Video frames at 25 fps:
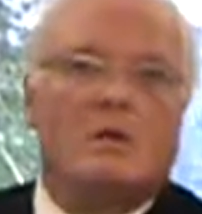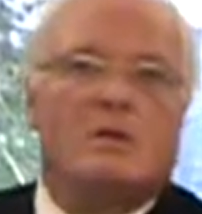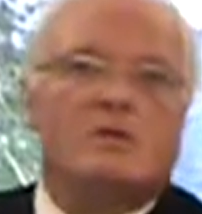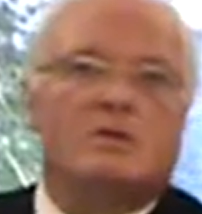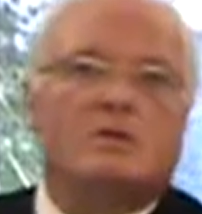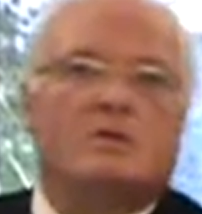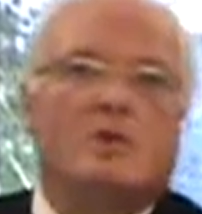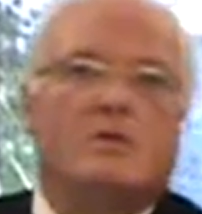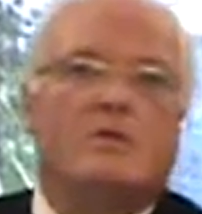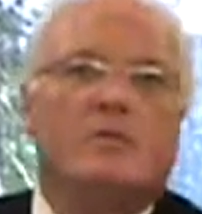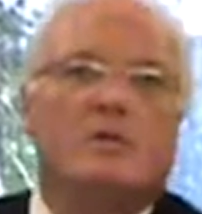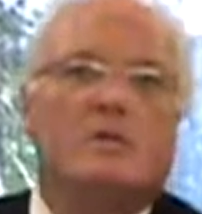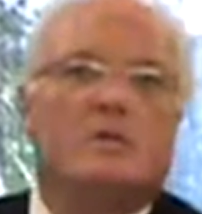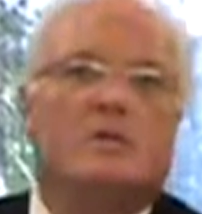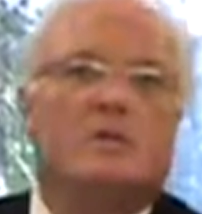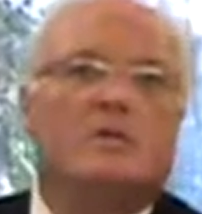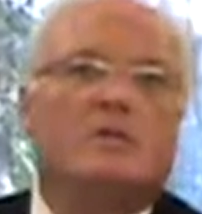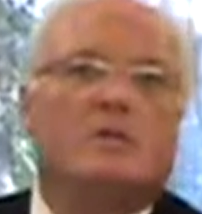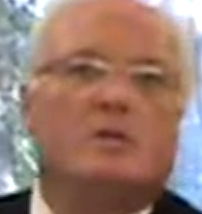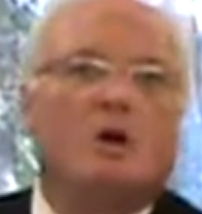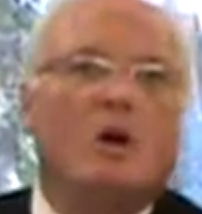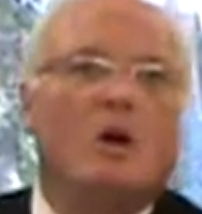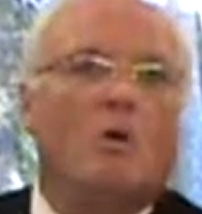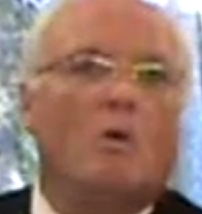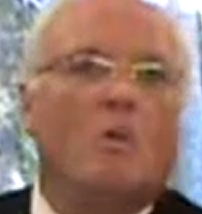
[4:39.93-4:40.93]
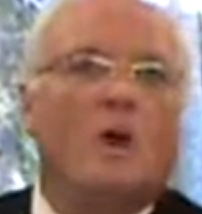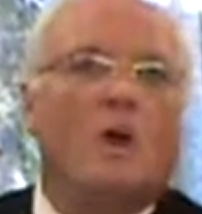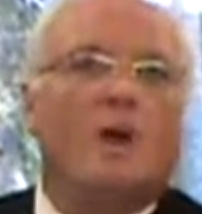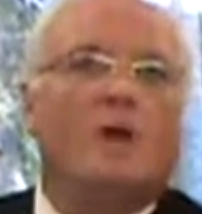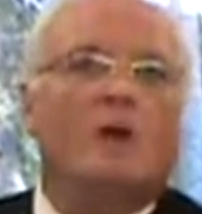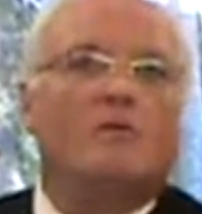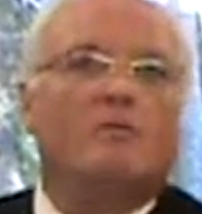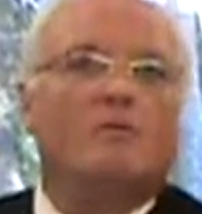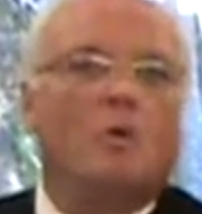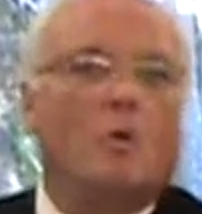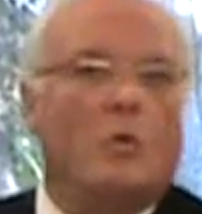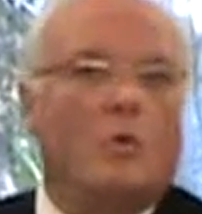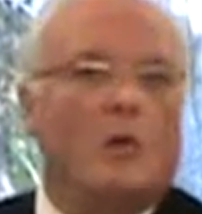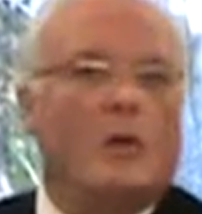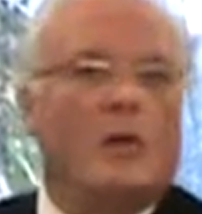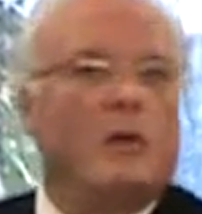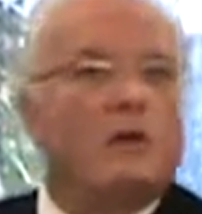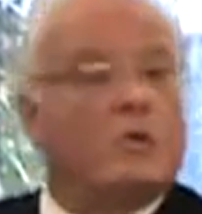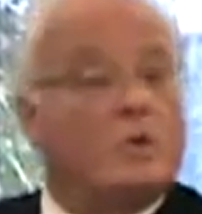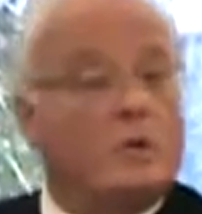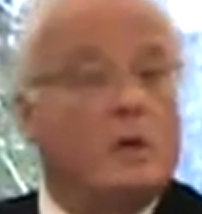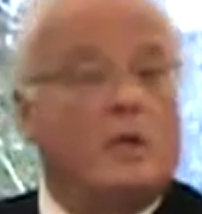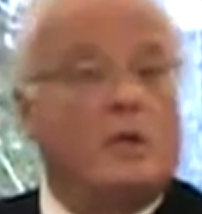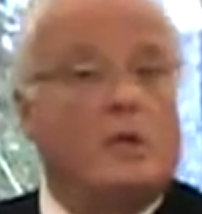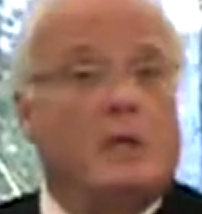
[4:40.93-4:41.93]
So this is our way of going
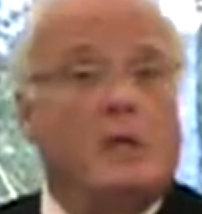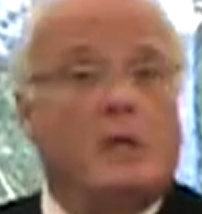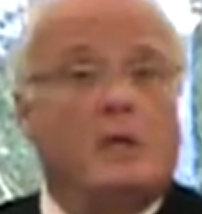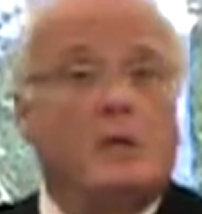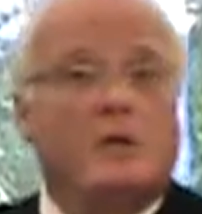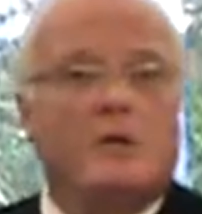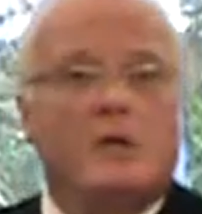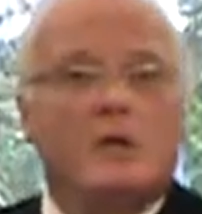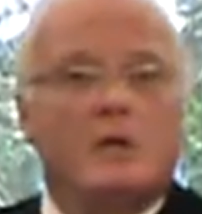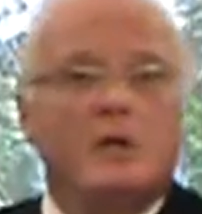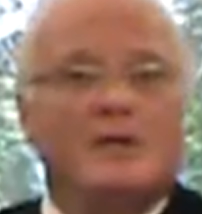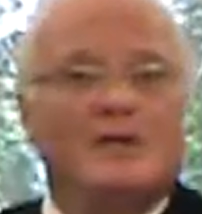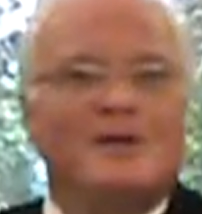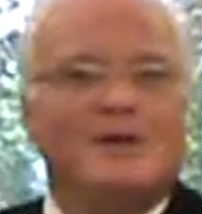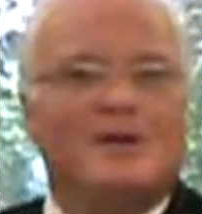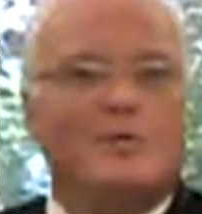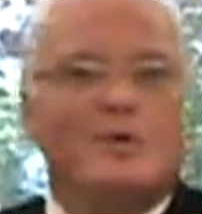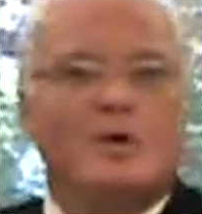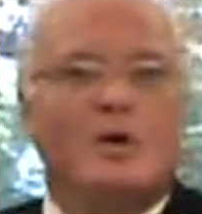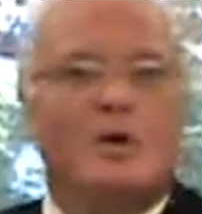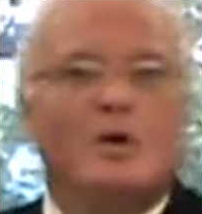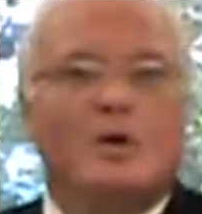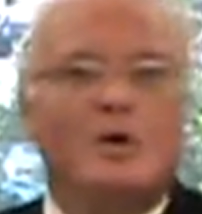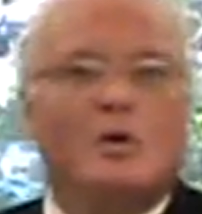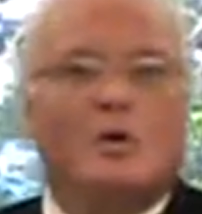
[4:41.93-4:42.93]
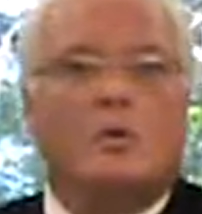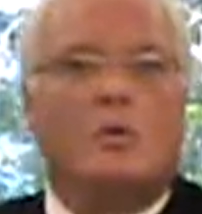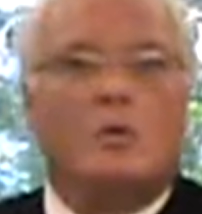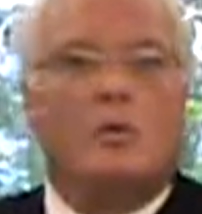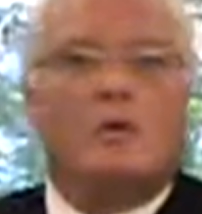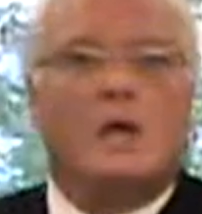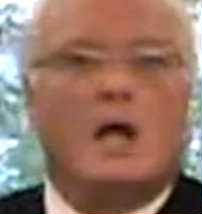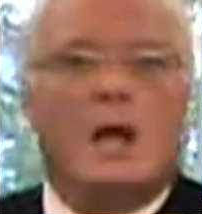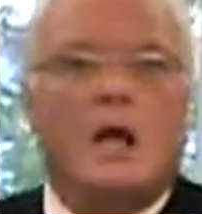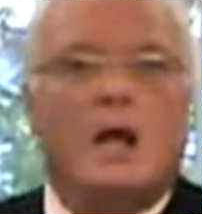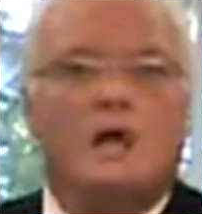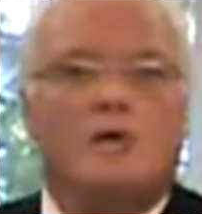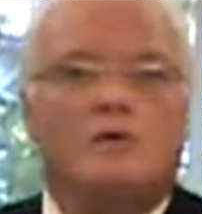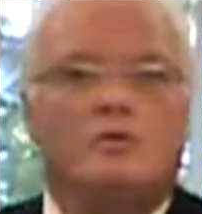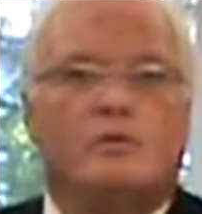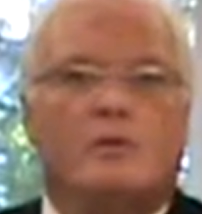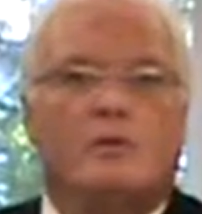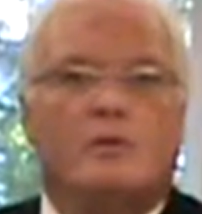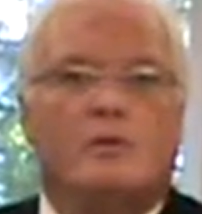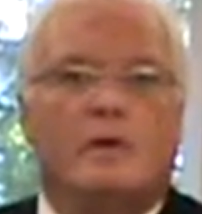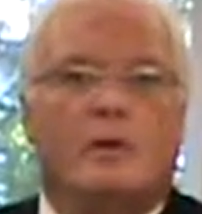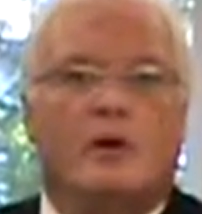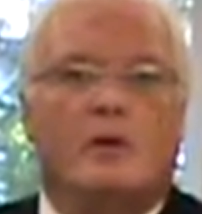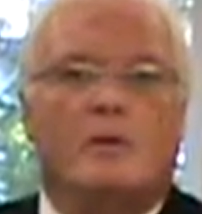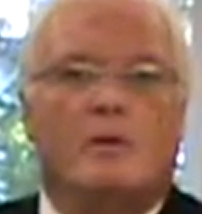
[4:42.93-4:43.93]
green here at Clearwater Colon
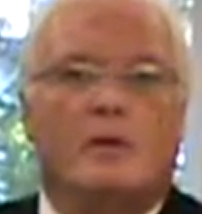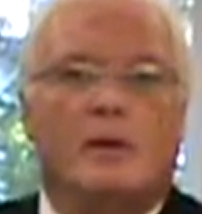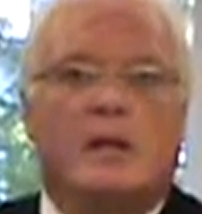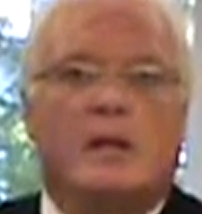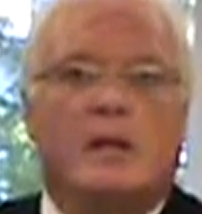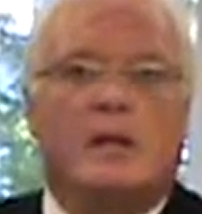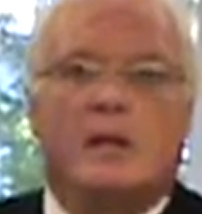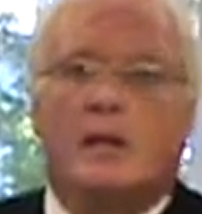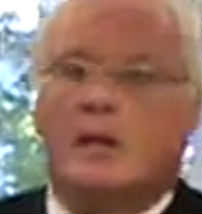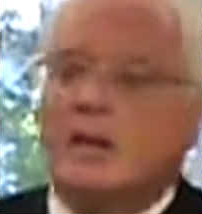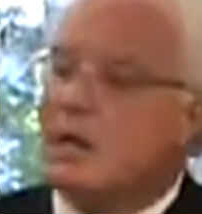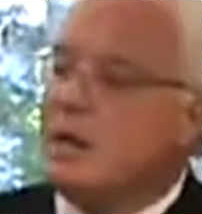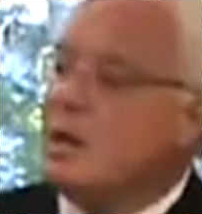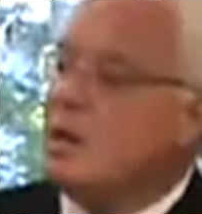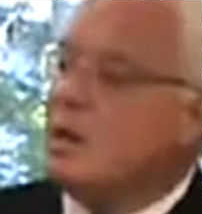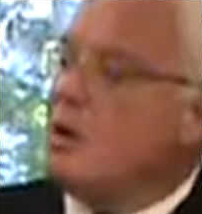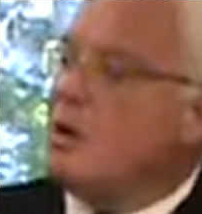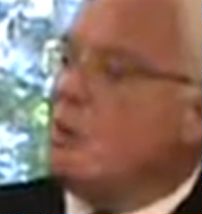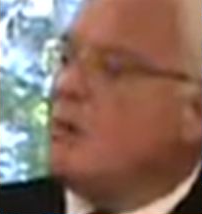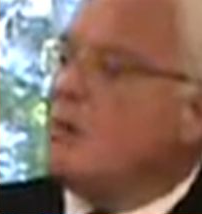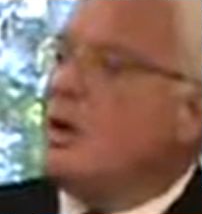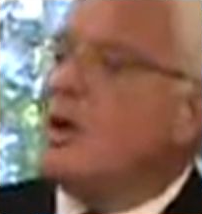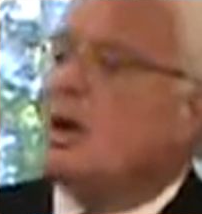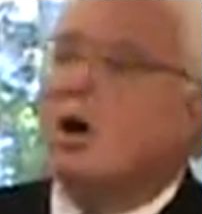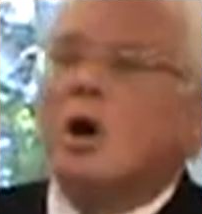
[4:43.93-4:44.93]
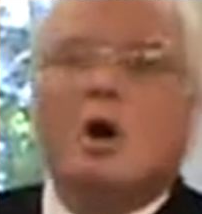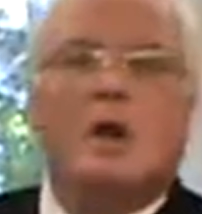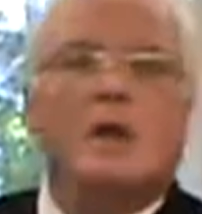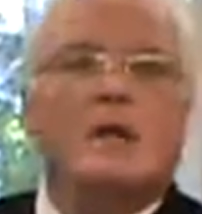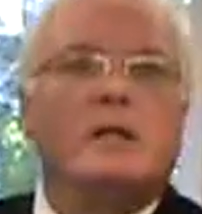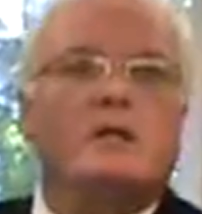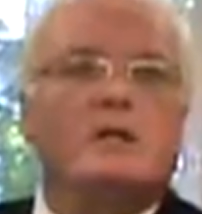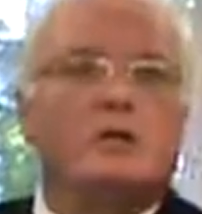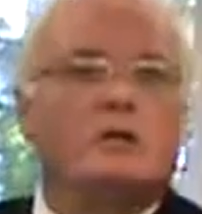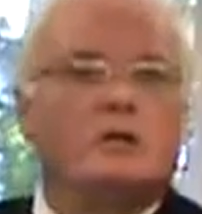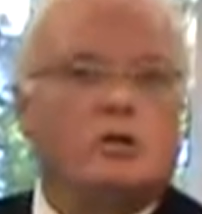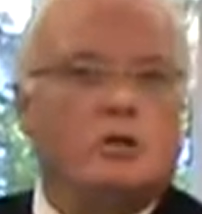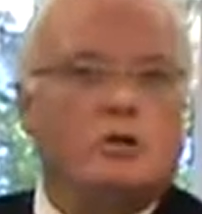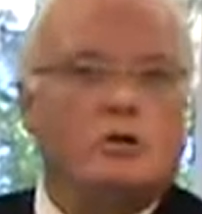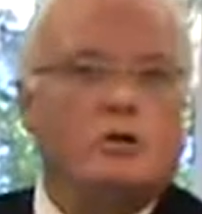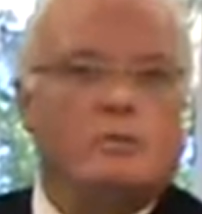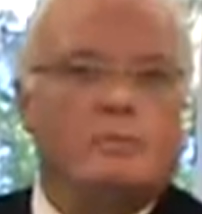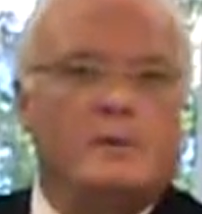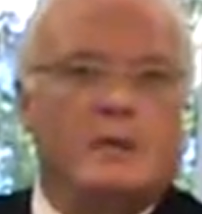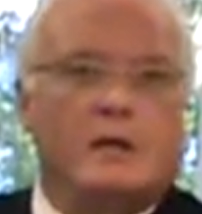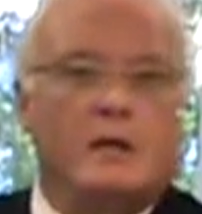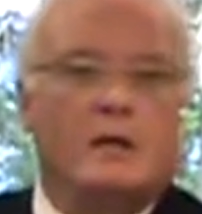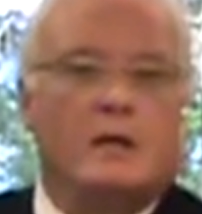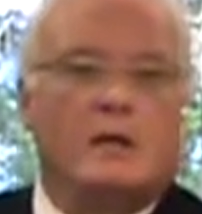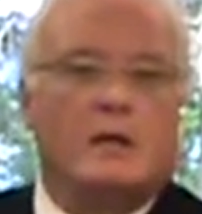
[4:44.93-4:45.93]
Hydrotherapy. Regarding the
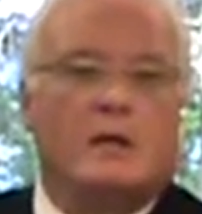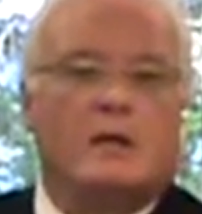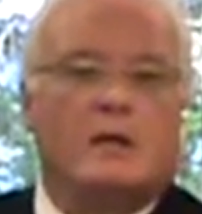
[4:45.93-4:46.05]
tubing,